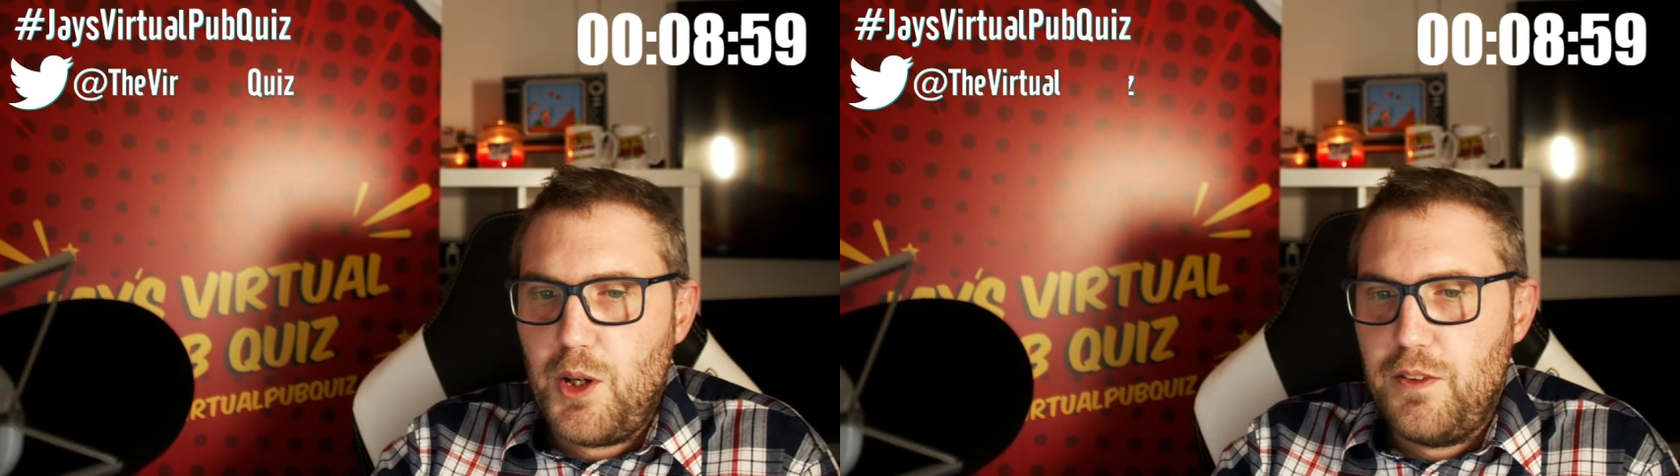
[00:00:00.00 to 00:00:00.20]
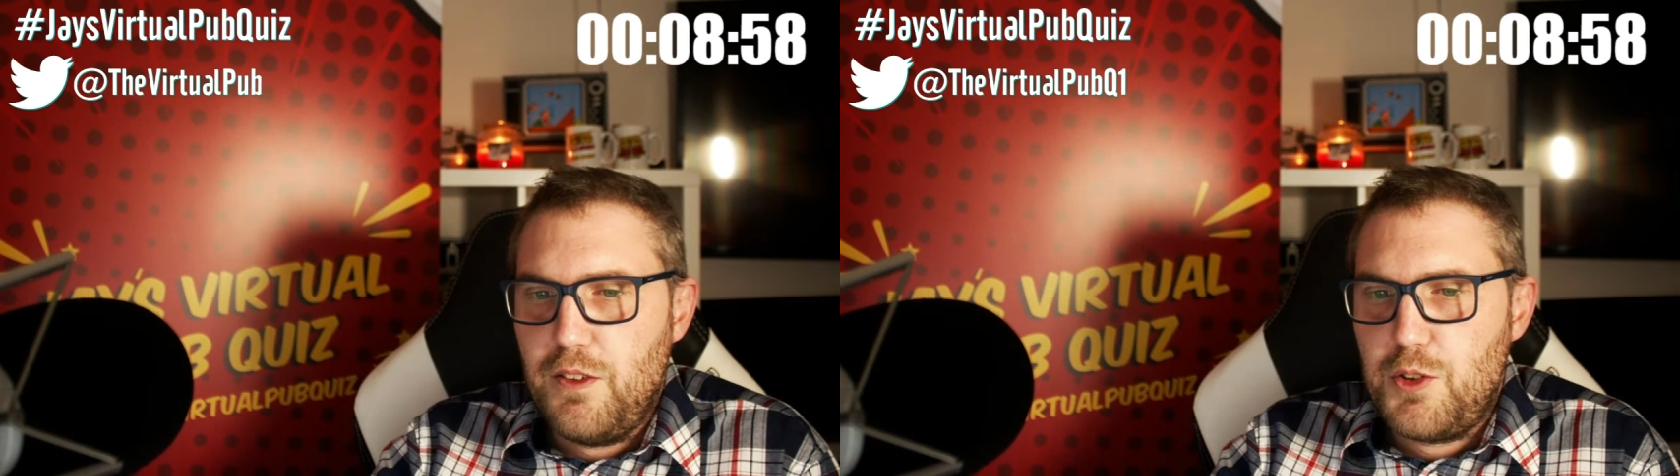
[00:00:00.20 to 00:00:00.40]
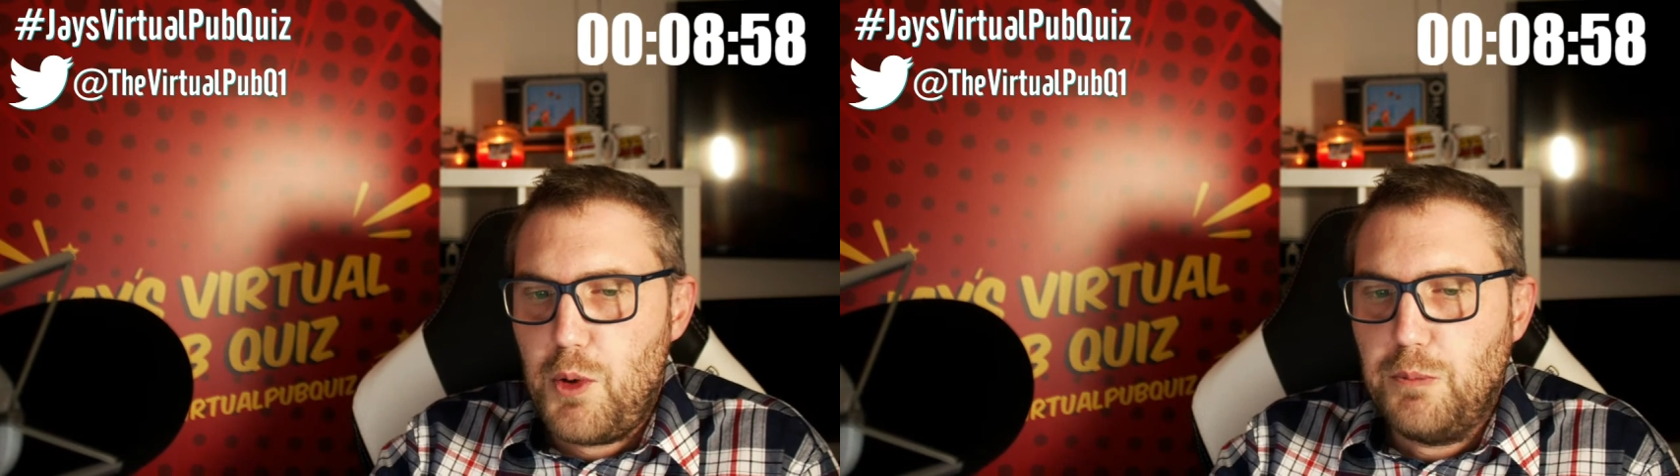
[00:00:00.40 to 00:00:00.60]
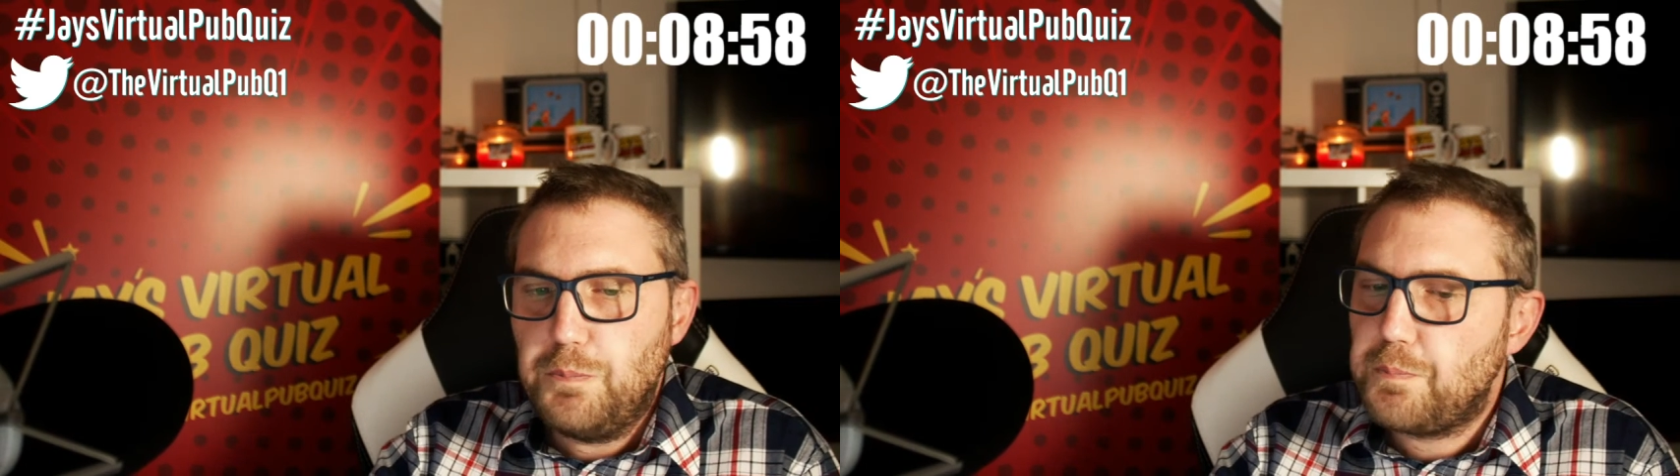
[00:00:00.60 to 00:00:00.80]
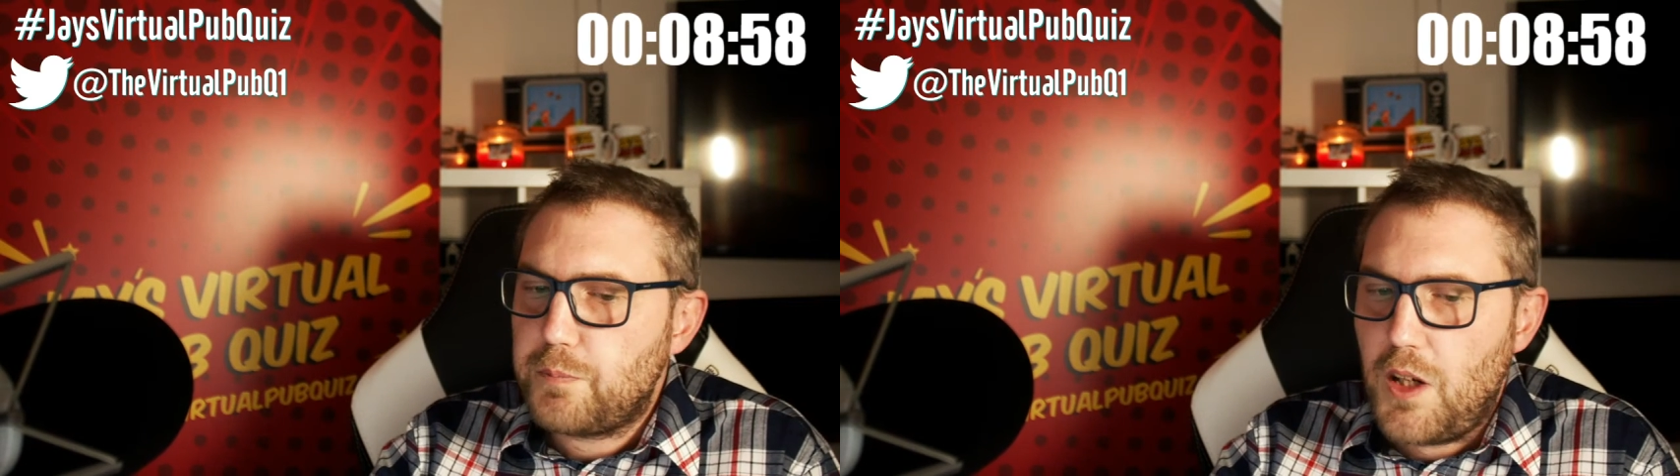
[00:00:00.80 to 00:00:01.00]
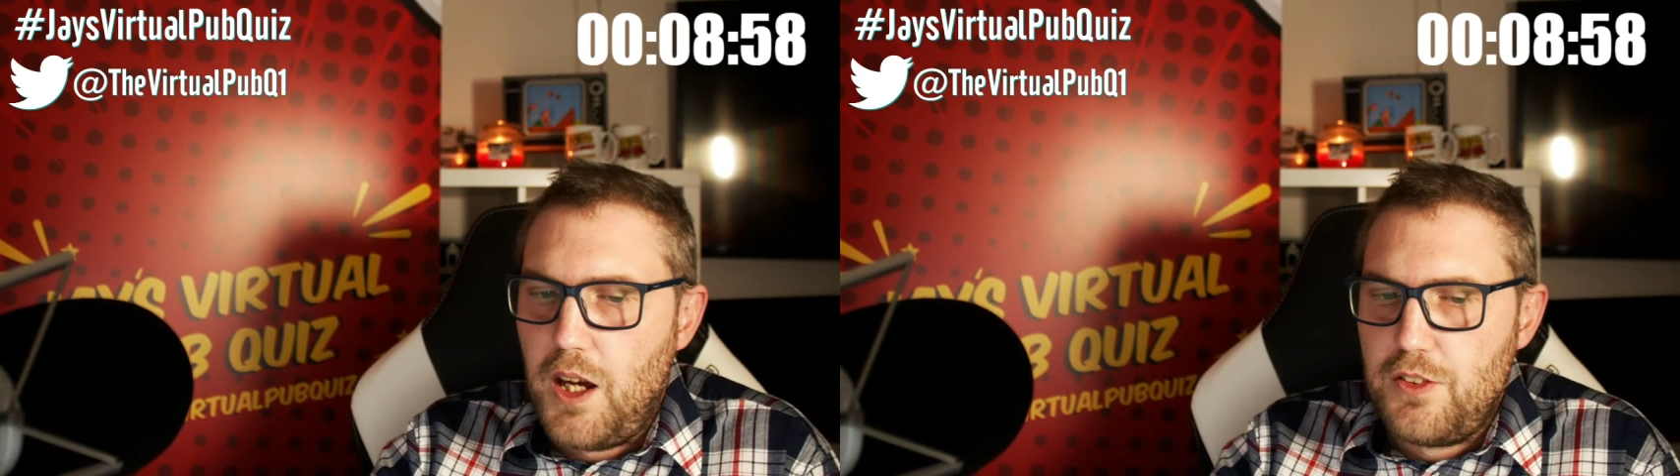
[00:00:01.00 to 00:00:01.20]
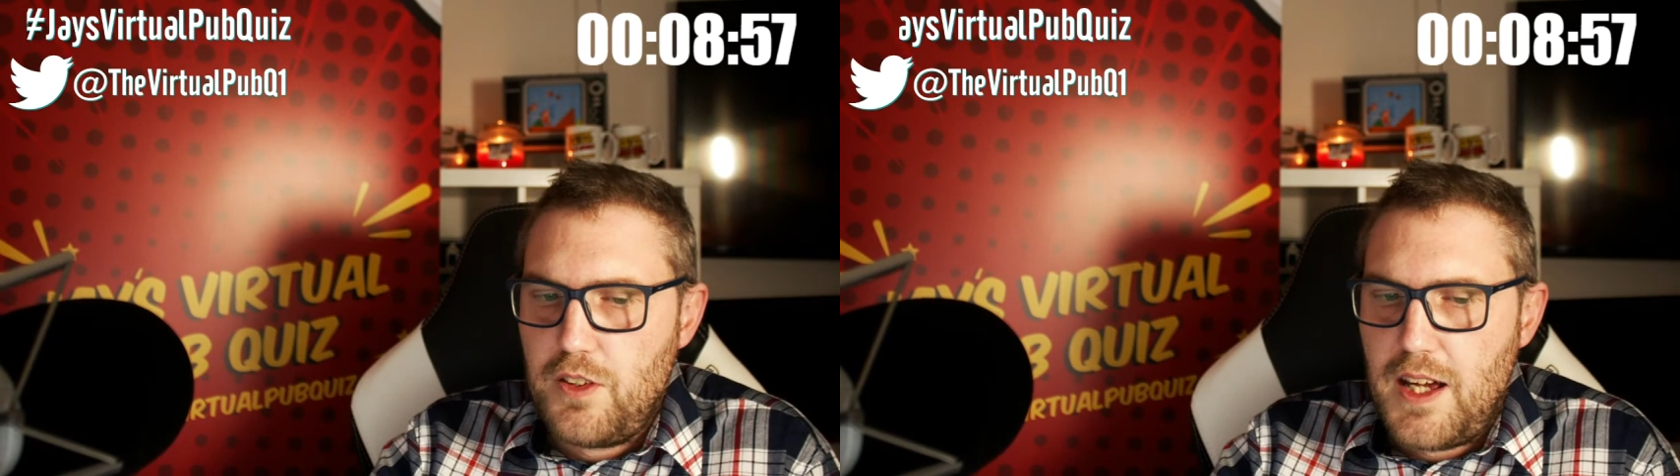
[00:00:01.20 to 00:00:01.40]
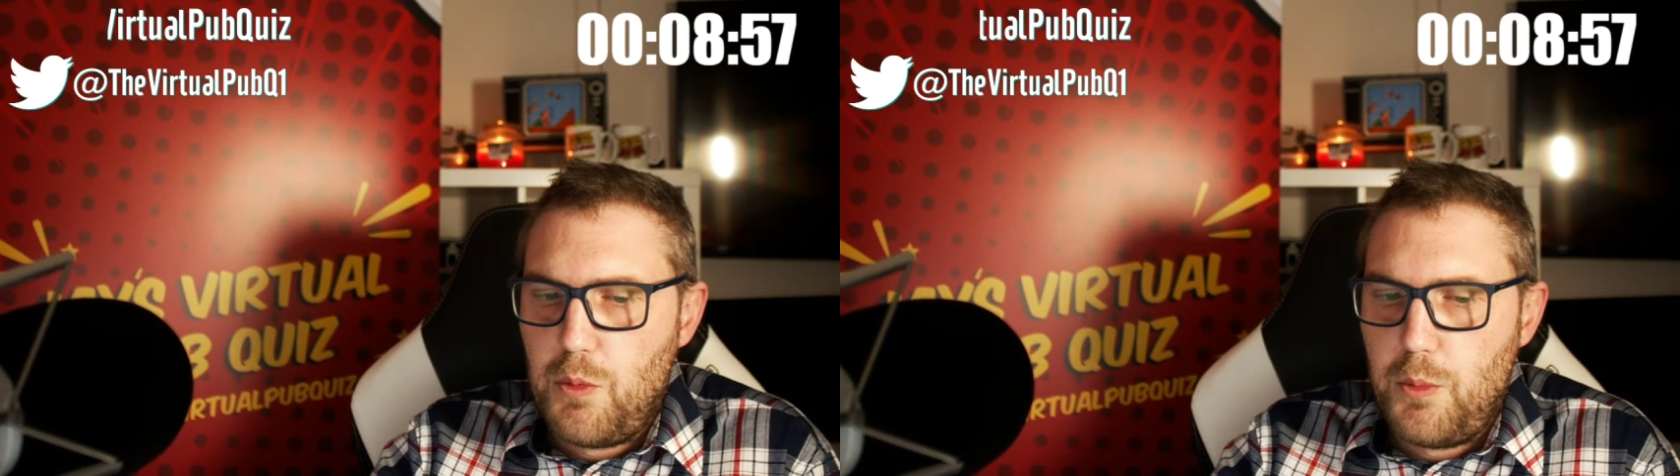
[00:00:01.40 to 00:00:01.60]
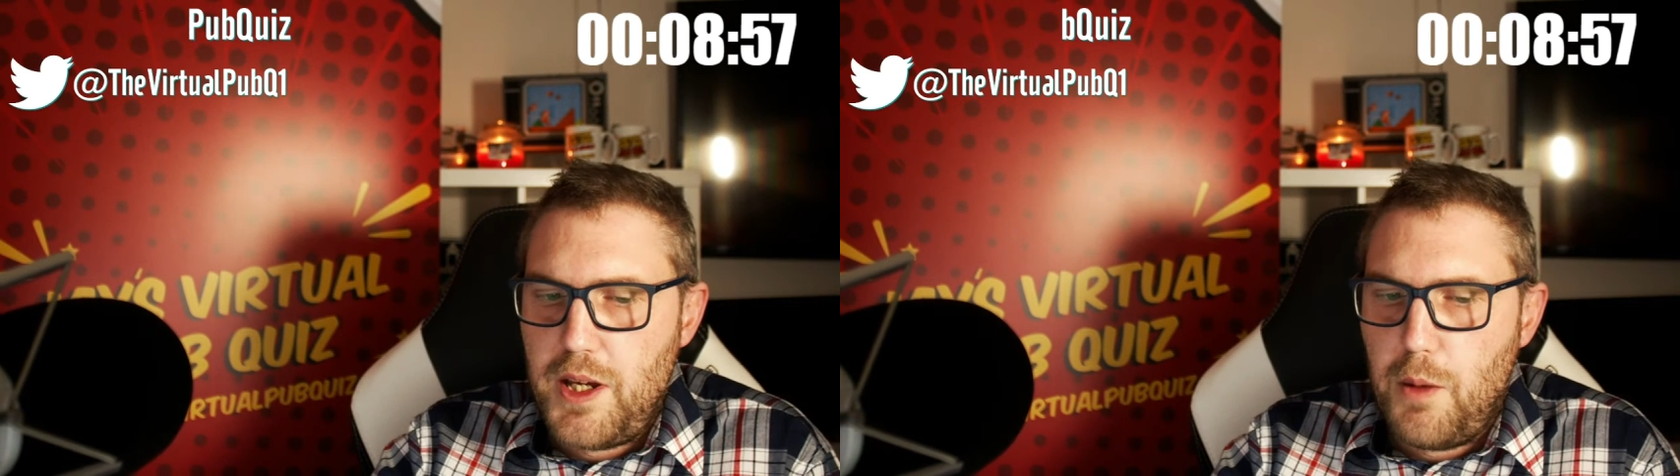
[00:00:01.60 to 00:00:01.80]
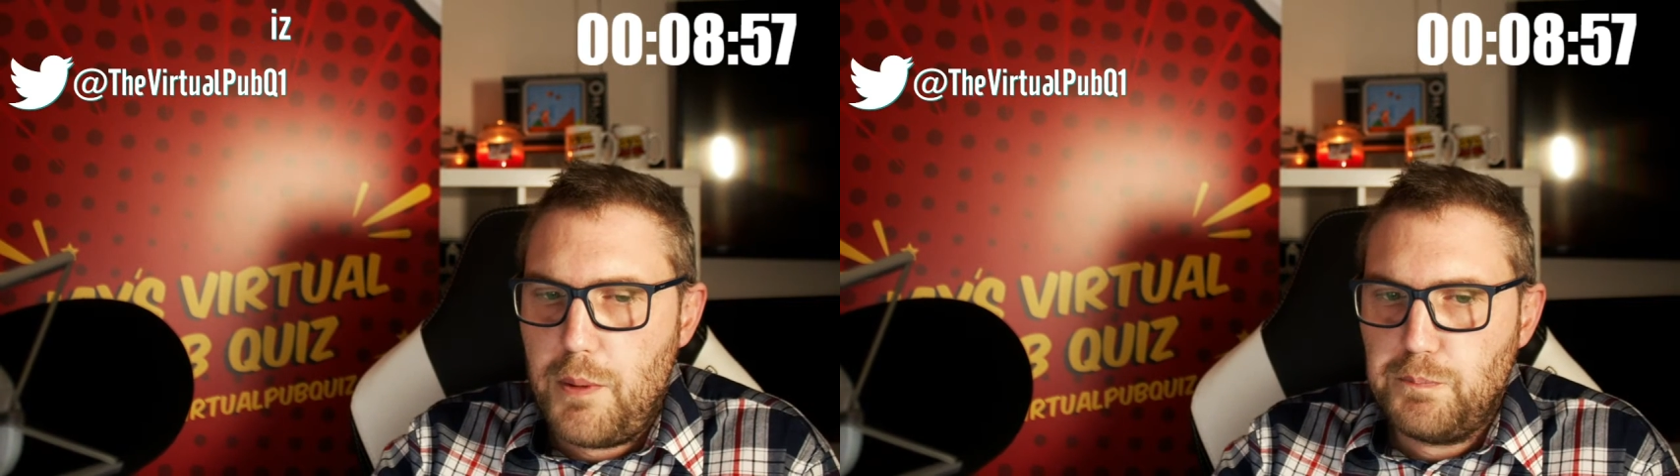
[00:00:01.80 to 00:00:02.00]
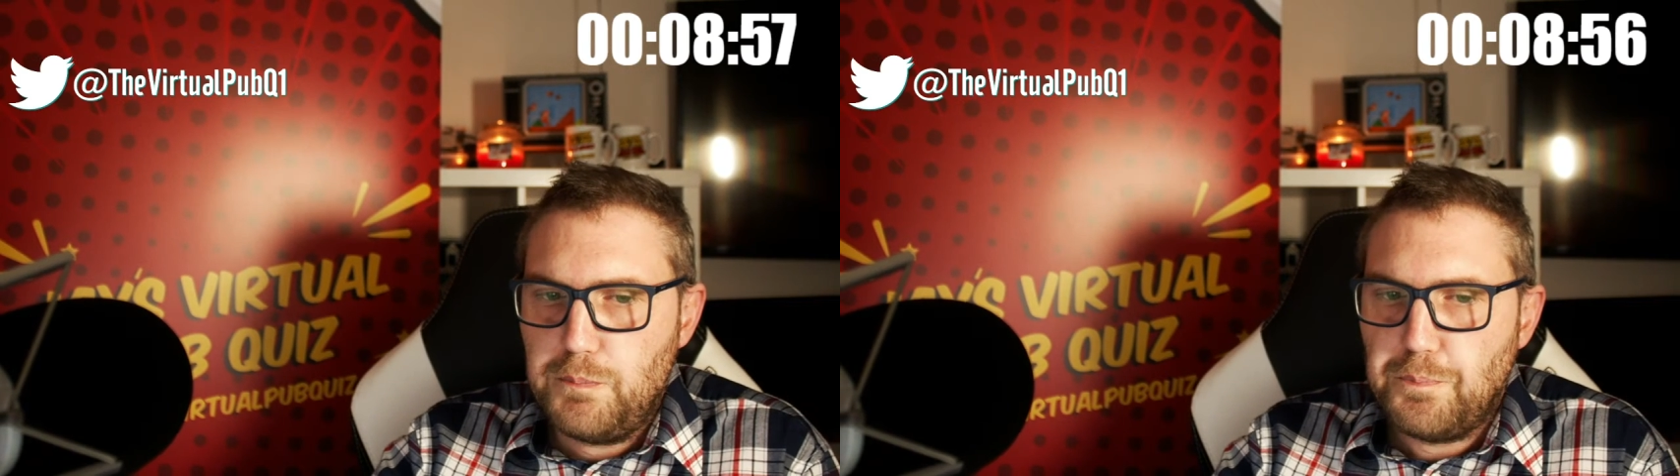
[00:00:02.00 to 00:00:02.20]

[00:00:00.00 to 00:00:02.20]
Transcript: on there as well. So that will be up.